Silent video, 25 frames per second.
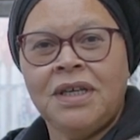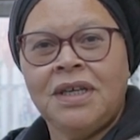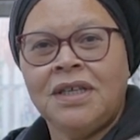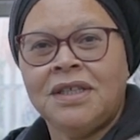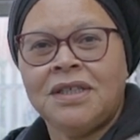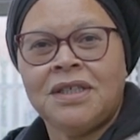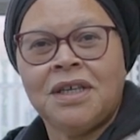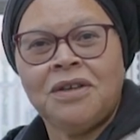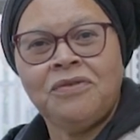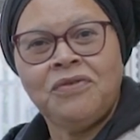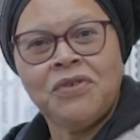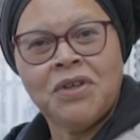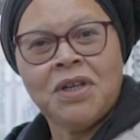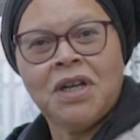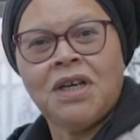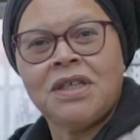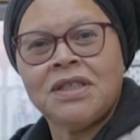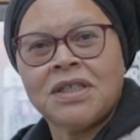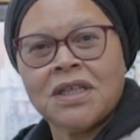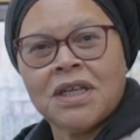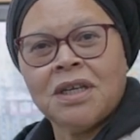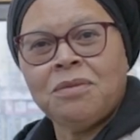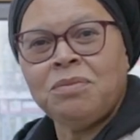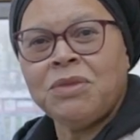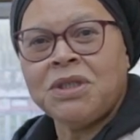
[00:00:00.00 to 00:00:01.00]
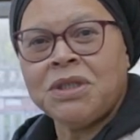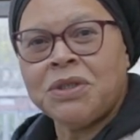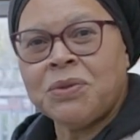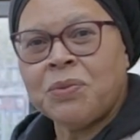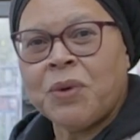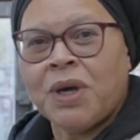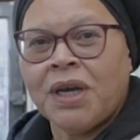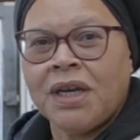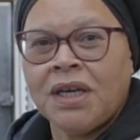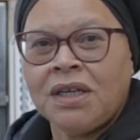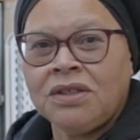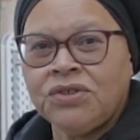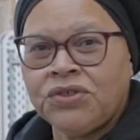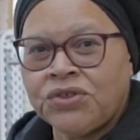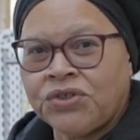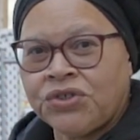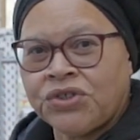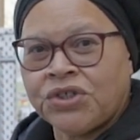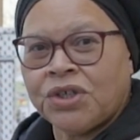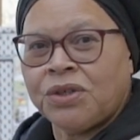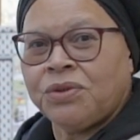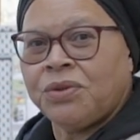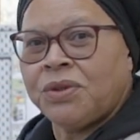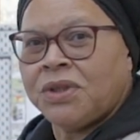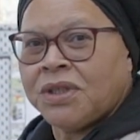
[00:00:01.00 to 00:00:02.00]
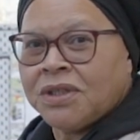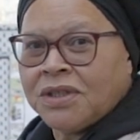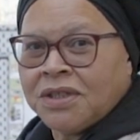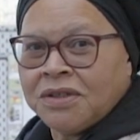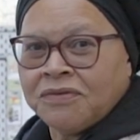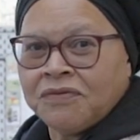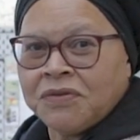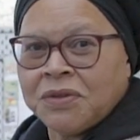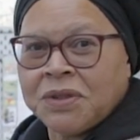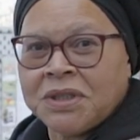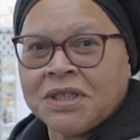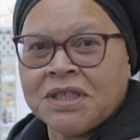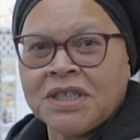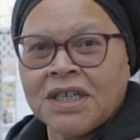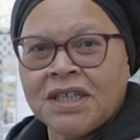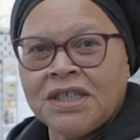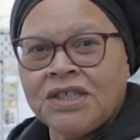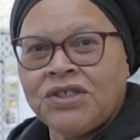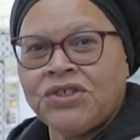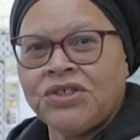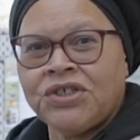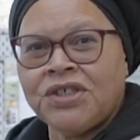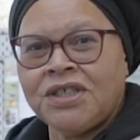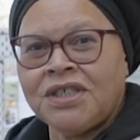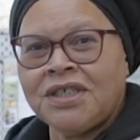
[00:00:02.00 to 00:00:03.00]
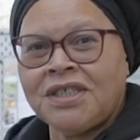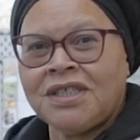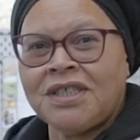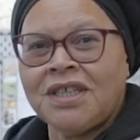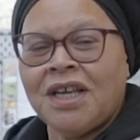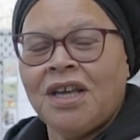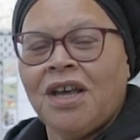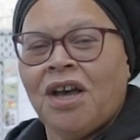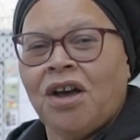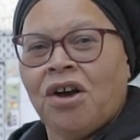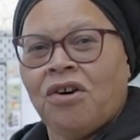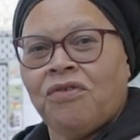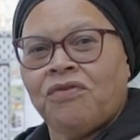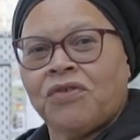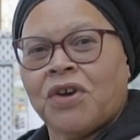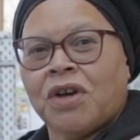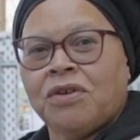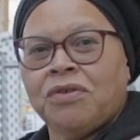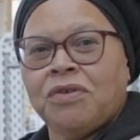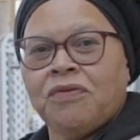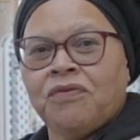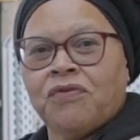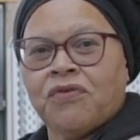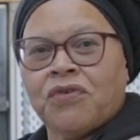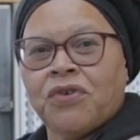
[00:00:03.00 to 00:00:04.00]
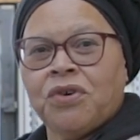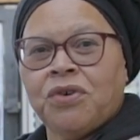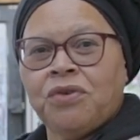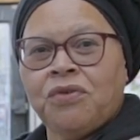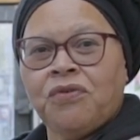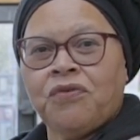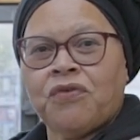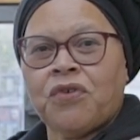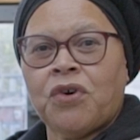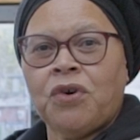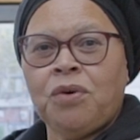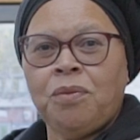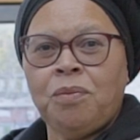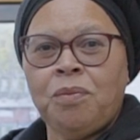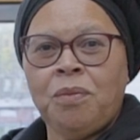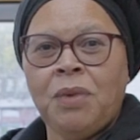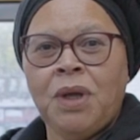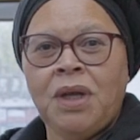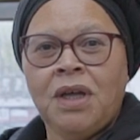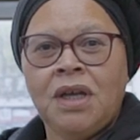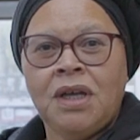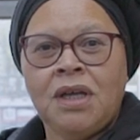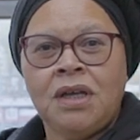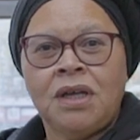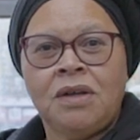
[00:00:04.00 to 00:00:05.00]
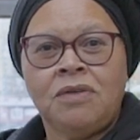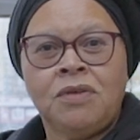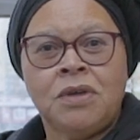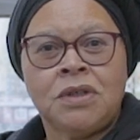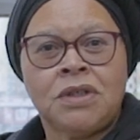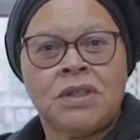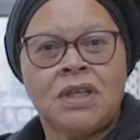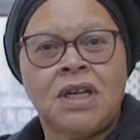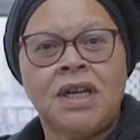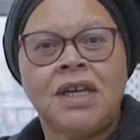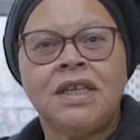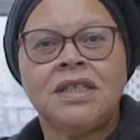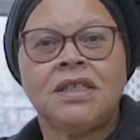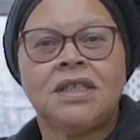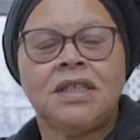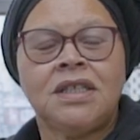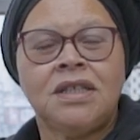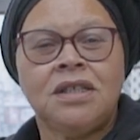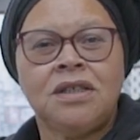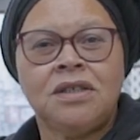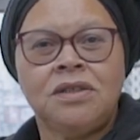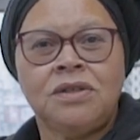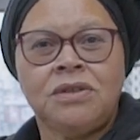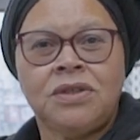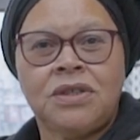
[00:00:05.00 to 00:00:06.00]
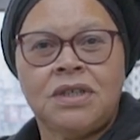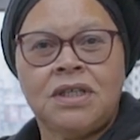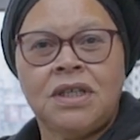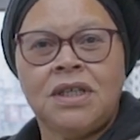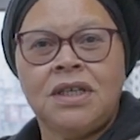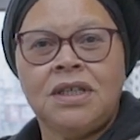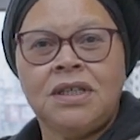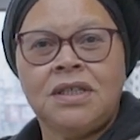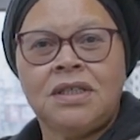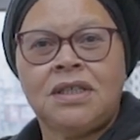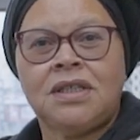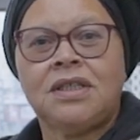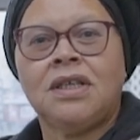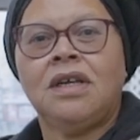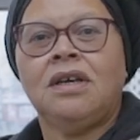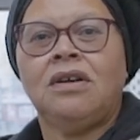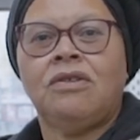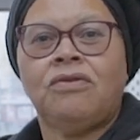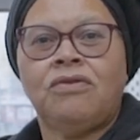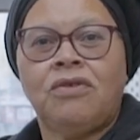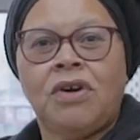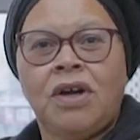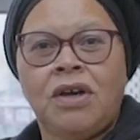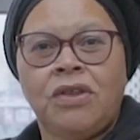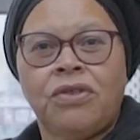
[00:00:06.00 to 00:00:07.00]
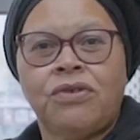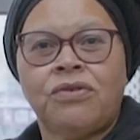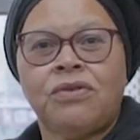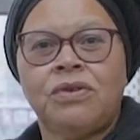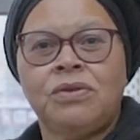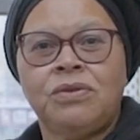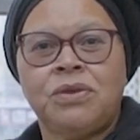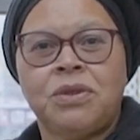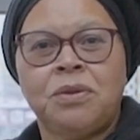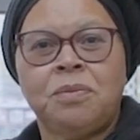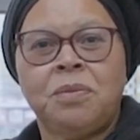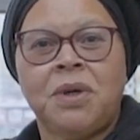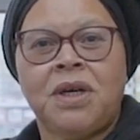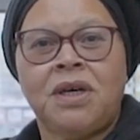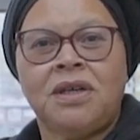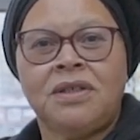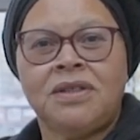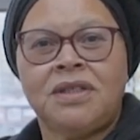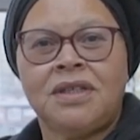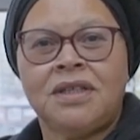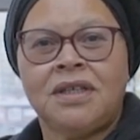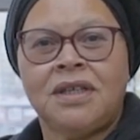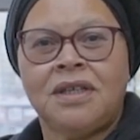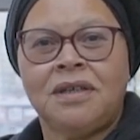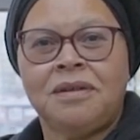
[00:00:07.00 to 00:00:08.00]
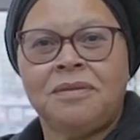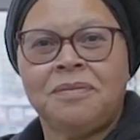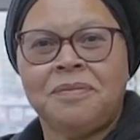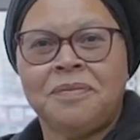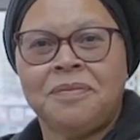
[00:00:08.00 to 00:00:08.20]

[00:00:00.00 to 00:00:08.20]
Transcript: So if you'd like to come this way, I'll just show you the different stages of going through from selecting your seeds right through to planting.